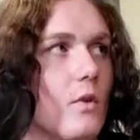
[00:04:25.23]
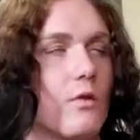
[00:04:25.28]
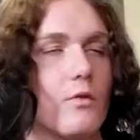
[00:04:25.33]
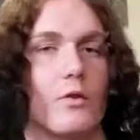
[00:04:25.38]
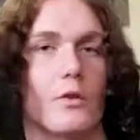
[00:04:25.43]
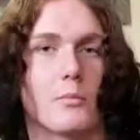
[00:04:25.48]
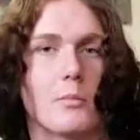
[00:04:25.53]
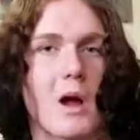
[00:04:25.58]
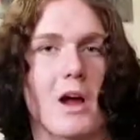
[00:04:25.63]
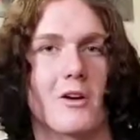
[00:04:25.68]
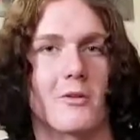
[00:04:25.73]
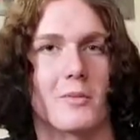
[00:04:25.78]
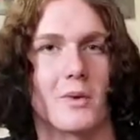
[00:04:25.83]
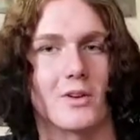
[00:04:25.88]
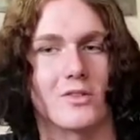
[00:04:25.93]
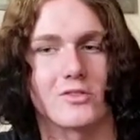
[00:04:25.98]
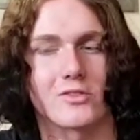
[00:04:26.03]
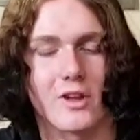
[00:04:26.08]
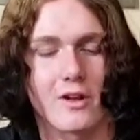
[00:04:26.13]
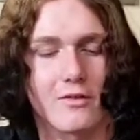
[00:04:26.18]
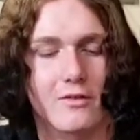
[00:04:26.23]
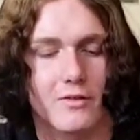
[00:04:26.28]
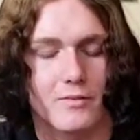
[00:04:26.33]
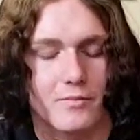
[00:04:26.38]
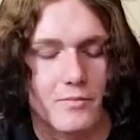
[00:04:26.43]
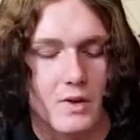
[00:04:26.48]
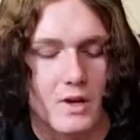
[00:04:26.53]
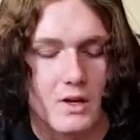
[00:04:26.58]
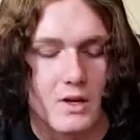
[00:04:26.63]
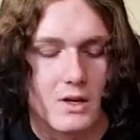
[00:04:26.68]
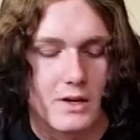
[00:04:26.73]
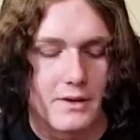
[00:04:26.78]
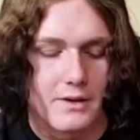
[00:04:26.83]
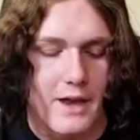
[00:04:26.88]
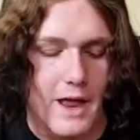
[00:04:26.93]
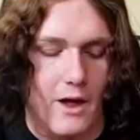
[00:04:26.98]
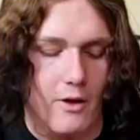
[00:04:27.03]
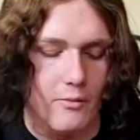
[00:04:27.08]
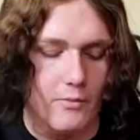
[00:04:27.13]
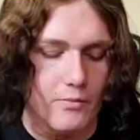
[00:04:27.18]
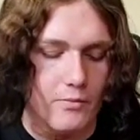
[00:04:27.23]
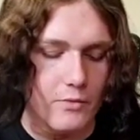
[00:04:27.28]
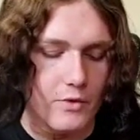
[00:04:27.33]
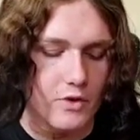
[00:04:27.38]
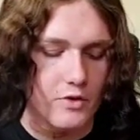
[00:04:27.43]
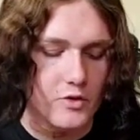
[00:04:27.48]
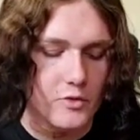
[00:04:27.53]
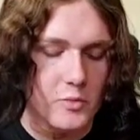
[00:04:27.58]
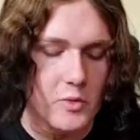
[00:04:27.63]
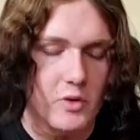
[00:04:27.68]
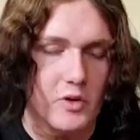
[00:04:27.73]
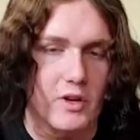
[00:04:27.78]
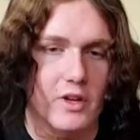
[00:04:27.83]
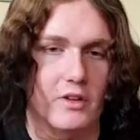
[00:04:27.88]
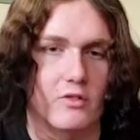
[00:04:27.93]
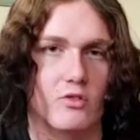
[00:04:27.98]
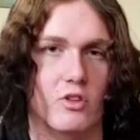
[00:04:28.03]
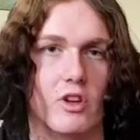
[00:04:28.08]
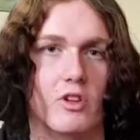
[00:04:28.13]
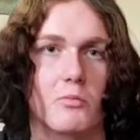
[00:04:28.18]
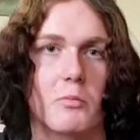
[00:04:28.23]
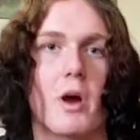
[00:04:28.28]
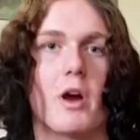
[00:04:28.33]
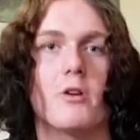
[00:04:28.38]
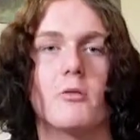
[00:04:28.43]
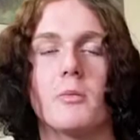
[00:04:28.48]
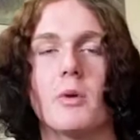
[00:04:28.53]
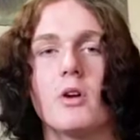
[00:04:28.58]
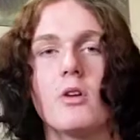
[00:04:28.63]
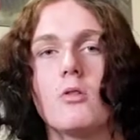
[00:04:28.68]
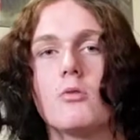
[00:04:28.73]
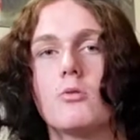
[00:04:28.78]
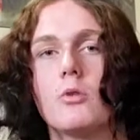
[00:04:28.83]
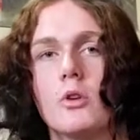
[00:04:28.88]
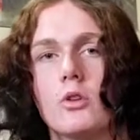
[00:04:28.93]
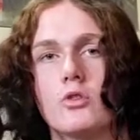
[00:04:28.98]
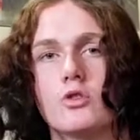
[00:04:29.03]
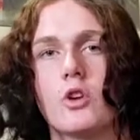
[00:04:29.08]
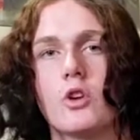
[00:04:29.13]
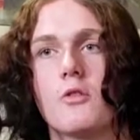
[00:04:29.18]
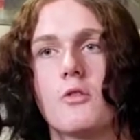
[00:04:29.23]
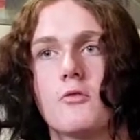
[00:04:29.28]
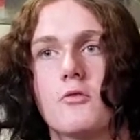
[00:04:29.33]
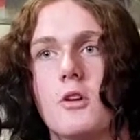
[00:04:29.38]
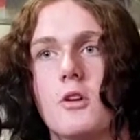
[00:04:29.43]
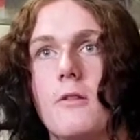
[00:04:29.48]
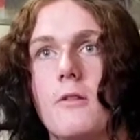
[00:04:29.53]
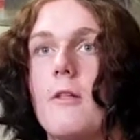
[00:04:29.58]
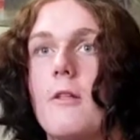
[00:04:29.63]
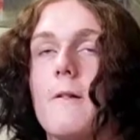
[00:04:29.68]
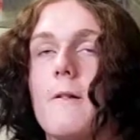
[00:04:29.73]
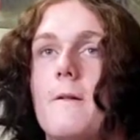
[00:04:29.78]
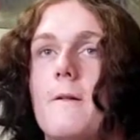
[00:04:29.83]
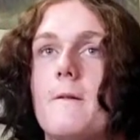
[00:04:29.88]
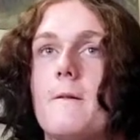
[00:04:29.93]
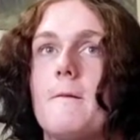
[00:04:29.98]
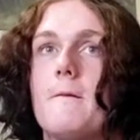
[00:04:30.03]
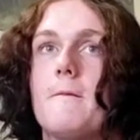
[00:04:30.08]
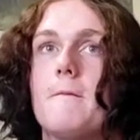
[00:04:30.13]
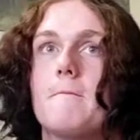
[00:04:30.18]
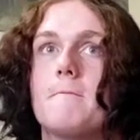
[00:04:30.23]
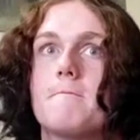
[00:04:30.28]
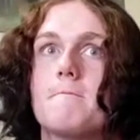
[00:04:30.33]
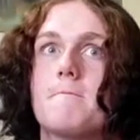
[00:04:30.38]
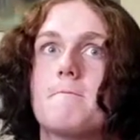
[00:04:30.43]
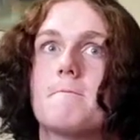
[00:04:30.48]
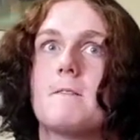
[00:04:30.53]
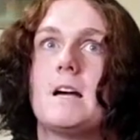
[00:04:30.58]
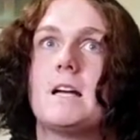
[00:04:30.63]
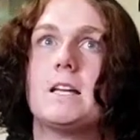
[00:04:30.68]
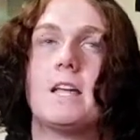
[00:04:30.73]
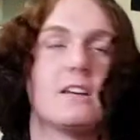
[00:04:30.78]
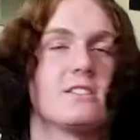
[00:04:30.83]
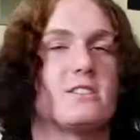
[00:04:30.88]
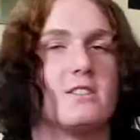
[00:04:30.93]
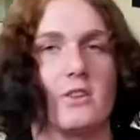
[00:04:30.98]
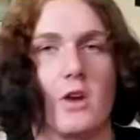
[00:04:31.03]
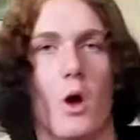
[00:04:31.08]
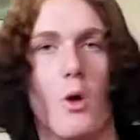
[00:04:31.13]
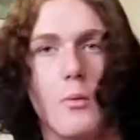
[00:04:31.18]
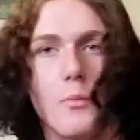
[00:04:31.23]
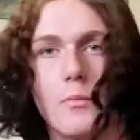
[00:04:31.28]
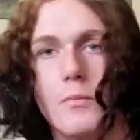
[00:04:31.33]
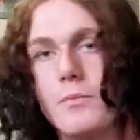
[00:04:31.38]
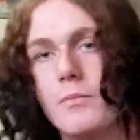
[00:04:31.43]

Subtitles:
For pirate metal stuff. Now, the dispute is pirate metal a real genre? Yes and no.